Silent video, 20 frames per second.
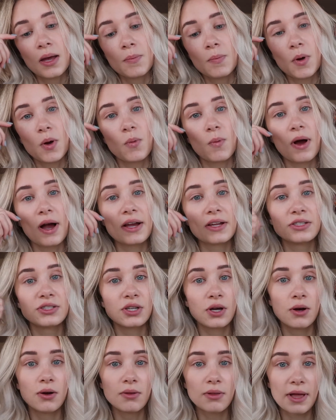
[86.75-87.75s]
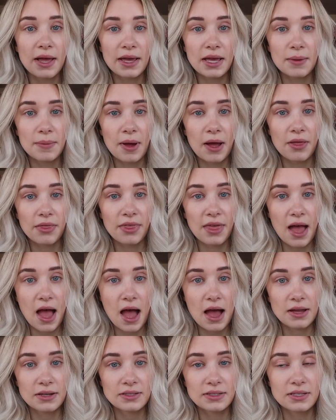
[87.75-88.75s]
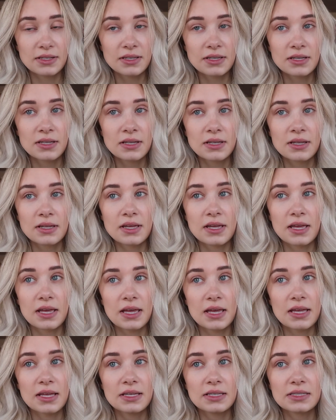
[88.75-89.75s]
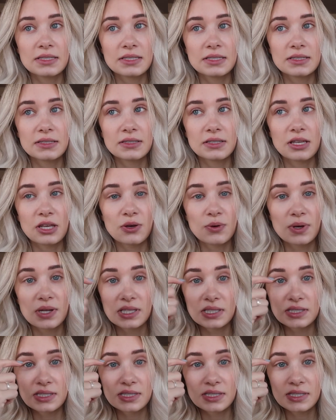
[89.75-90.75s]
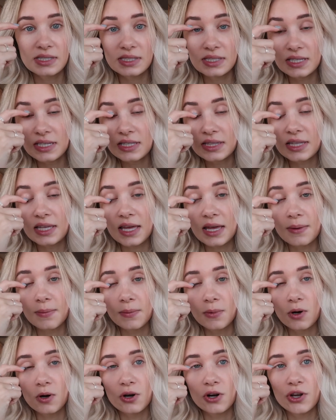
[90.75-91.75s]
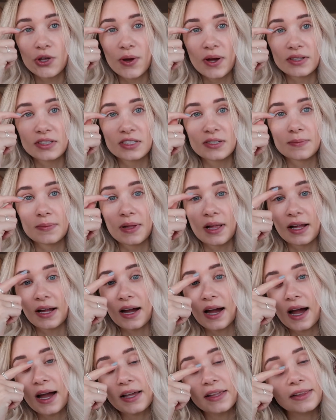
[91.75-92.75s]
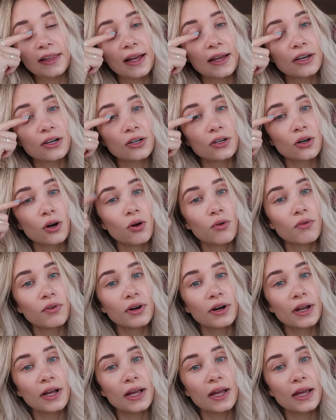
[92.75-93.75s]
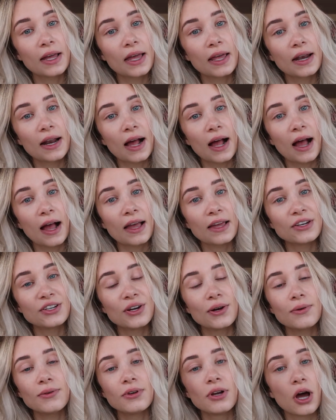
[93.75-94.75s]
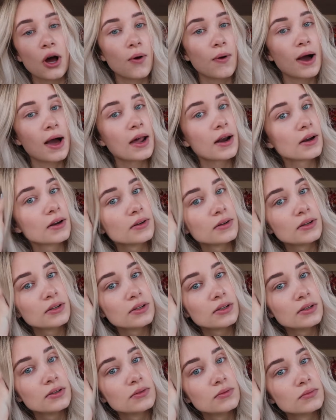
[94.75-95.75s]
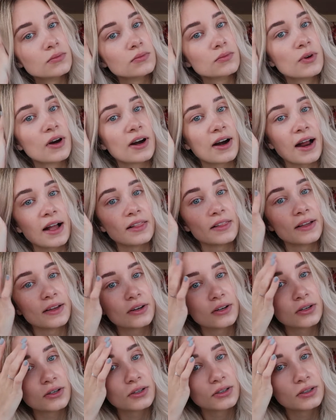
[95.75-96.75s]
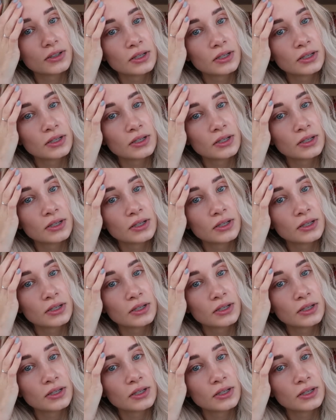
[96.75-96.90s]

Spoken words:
But what I don't like about that is you can see them, or you have to apply eyeliner over it, and I don't know how to wear eyeliner.